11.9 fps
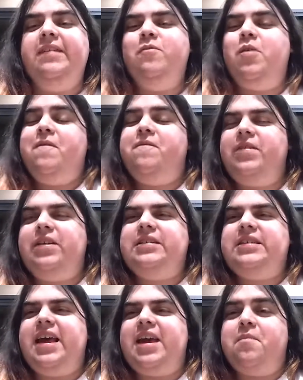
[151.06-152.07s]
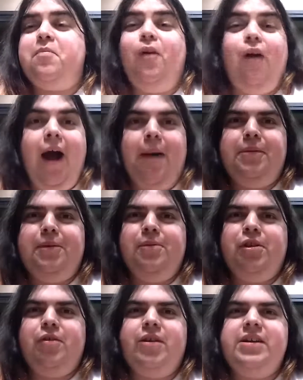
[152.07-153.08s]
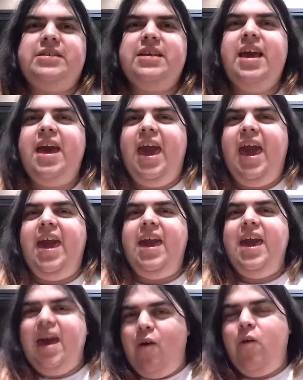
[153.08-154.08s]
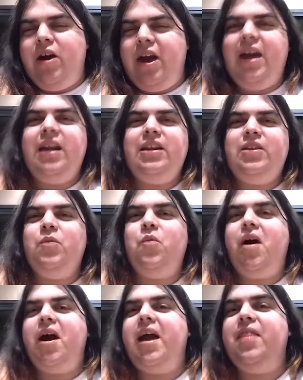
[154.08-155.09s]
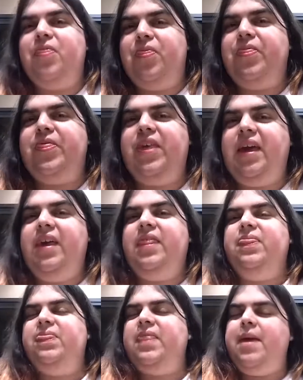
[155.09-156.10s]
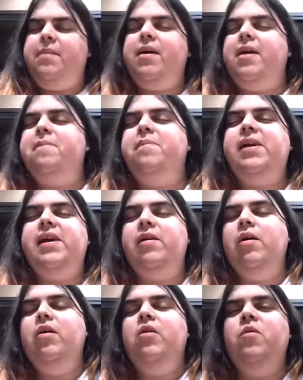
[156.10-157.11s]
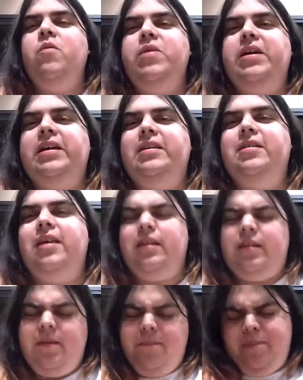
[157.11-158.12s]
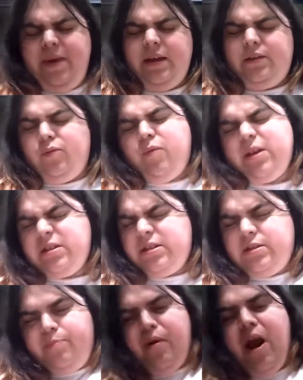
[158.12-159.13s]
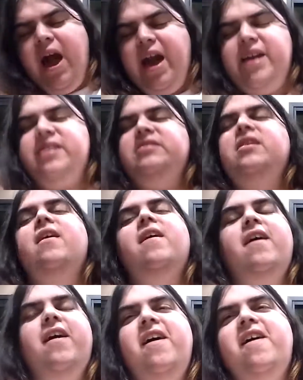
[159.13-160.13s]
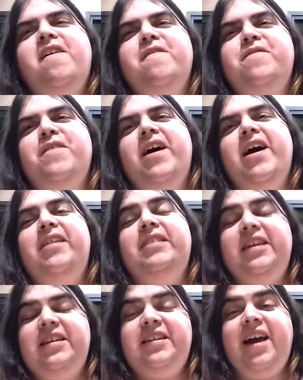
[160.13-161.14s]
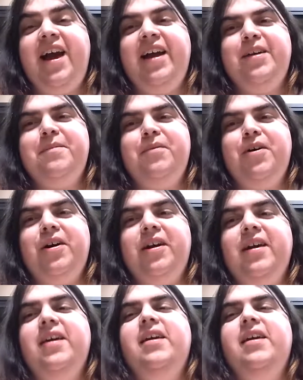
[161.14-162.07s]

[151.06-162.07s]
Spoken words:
what feels like a problem with Chris, and we'll get into why I think that might be when we get into the big twist surprise of the entire book.